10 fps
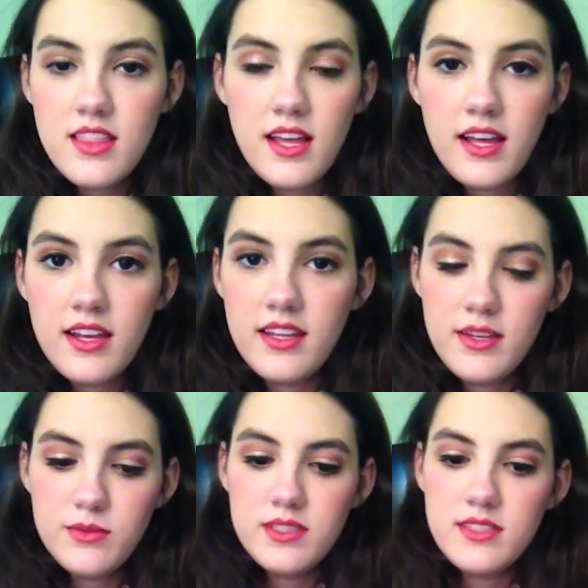that
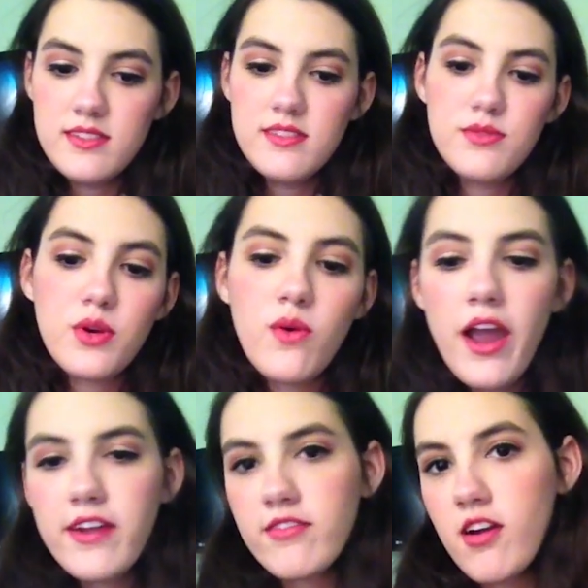it was
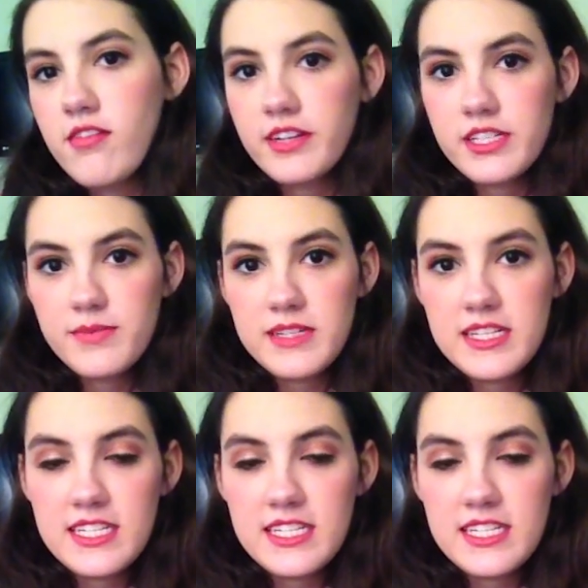required for all freshmen,